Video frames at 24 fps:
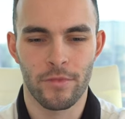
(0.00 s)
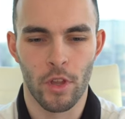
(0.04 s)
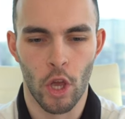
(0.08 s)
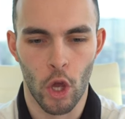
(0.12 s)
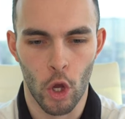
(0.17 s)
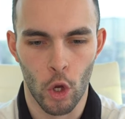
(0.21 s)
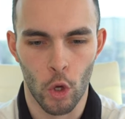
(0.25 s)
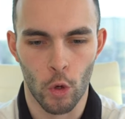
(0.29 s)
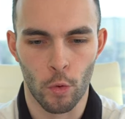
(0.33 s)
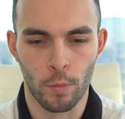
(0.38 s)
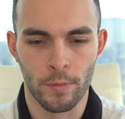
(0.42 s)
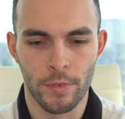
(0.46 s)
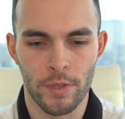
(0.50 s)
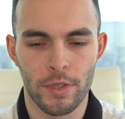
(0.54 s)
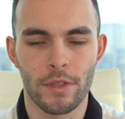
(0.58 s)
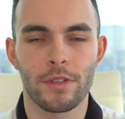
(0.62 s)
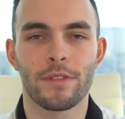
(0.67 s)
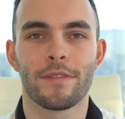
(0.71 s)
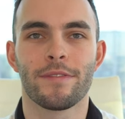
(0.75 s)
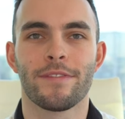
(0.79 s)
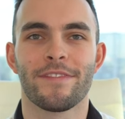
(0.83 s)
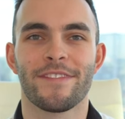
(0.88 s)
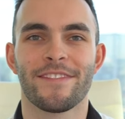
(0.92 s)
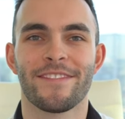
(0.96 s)
homes
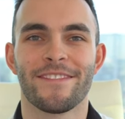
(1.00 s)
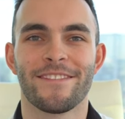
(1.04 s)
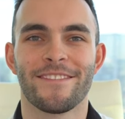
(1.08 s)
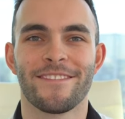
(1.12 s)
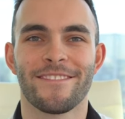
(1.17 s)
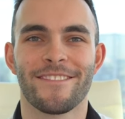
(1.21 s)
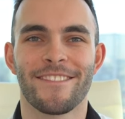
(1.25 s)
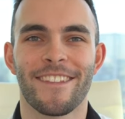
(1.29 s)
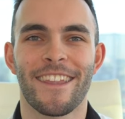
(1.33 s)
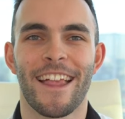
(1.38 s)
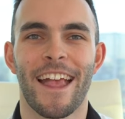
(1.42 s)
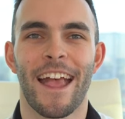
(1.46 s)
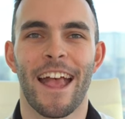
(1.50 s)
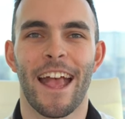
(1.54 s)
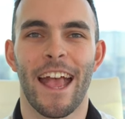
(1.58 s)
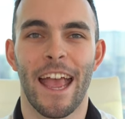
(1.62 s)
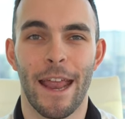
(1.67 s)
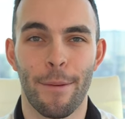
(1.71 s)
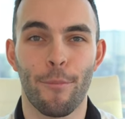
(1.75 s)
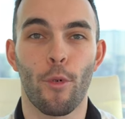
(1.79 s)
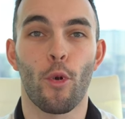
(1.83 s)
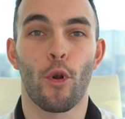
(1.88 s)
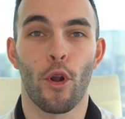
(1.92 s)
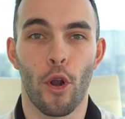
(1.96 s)

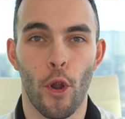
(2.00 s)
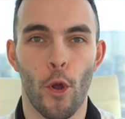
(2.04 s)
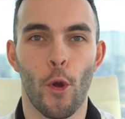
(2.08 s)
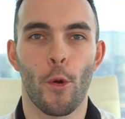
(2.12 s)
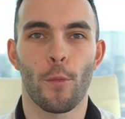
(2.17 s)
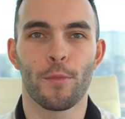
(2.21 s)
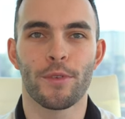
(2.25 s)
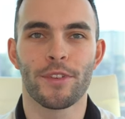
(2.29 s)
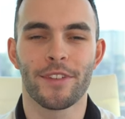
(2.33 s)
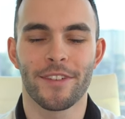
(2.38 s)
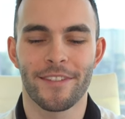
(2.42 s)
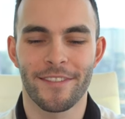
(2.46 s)
and more homes.